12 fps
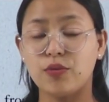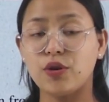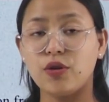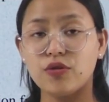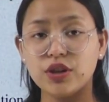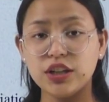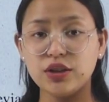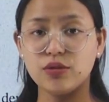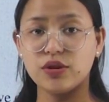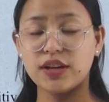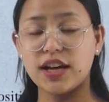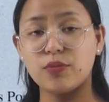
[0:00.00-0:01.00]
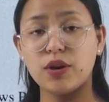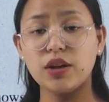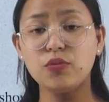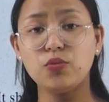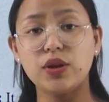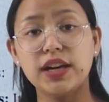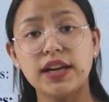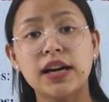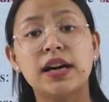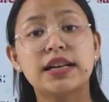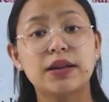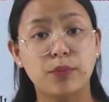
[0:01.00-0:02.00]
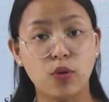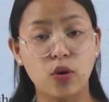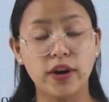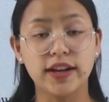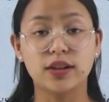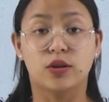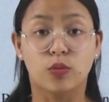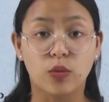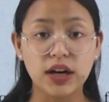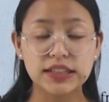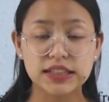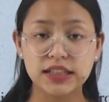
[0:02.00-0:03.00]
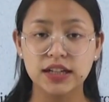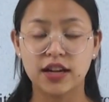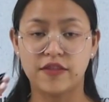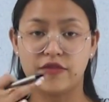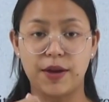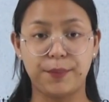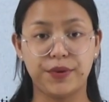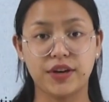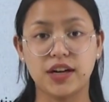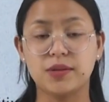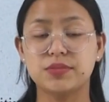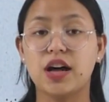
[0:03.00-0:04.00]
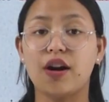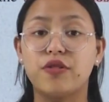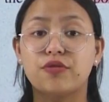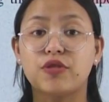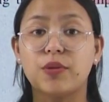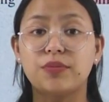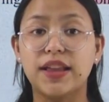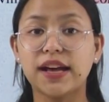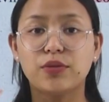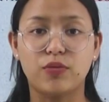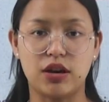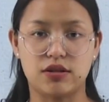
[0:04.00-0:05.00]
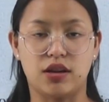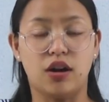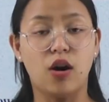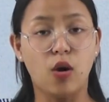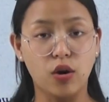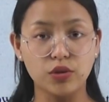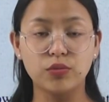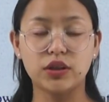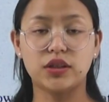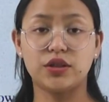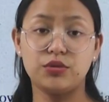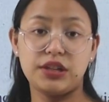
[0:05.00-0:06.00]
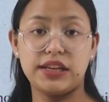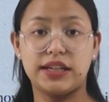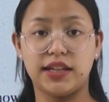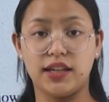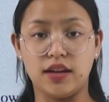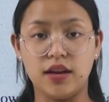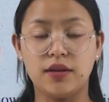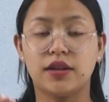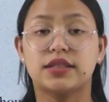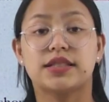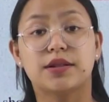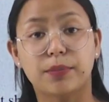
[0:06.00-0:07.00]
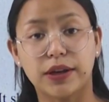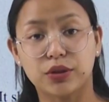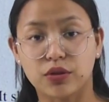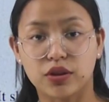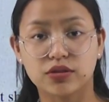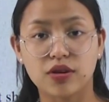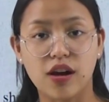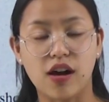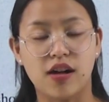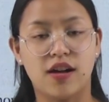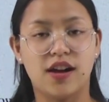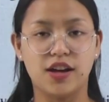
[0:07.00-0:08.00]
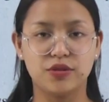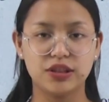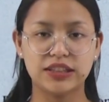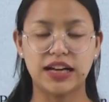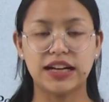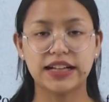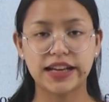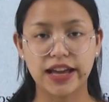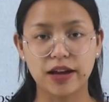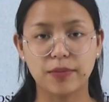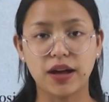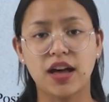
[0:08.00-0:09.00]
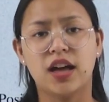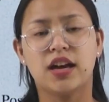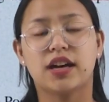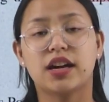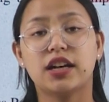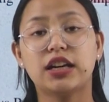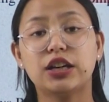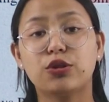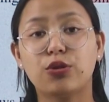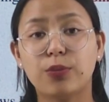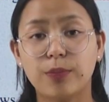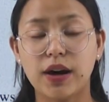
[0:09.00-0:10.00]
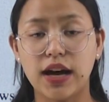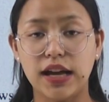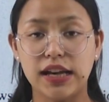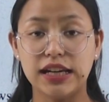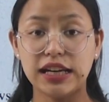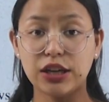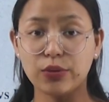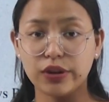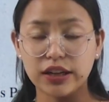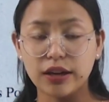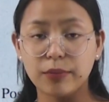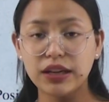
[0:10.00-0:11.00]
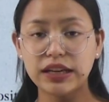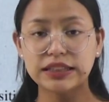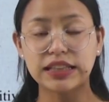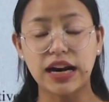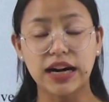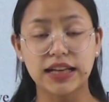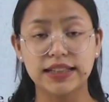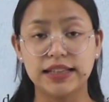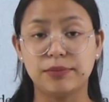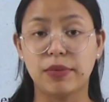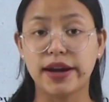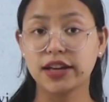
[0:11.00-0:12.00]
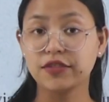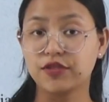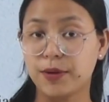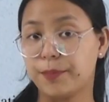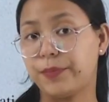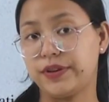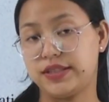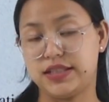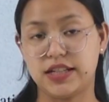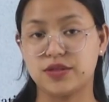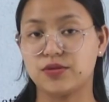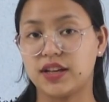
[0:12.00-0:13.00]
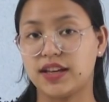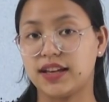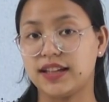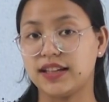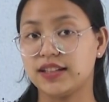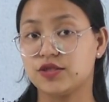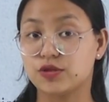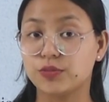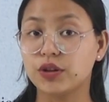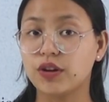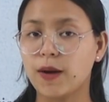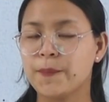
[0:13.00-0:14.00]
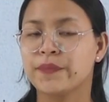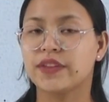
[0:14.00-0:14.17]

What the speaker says: we already know that when we boil water, vapor comes out from that water. Hot water do steam by throtra. Ado tadi kahaba karigumba liquid amma lai taragadi magi vapor state so legani. Chumiko